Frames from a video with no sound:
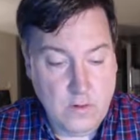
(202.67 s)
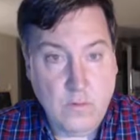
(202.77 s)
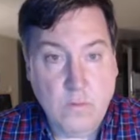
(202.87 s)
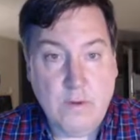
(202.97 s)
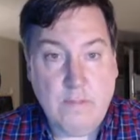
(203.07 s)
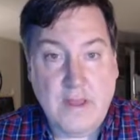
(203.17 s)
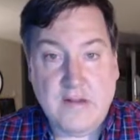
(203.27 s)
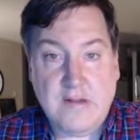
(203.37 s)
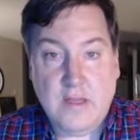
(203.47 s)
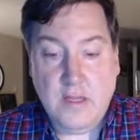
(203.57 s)
We
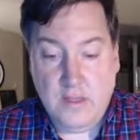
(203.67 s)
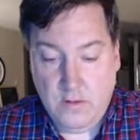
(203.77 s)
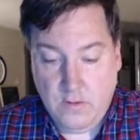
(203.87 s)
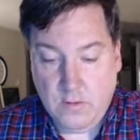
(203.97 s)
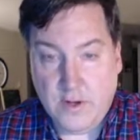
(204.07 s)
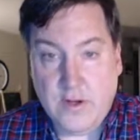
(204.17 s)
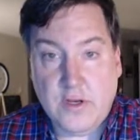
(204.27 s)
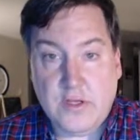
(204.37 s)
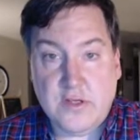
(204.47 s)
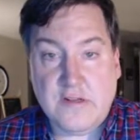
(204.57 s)
paste it in, or I could
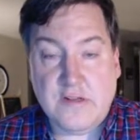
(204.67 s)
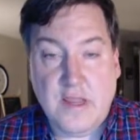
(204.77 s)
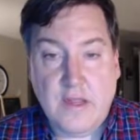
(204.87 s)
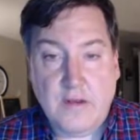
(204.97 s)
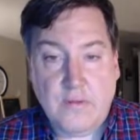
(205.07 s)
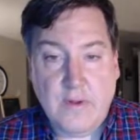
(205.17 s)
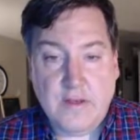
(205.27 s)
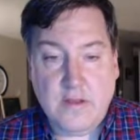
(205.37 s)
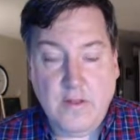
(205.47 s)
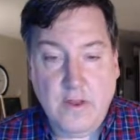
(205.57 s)
have just scanned it
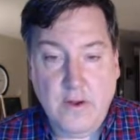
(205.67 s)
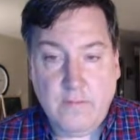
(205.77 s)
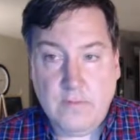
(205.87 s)
right to there.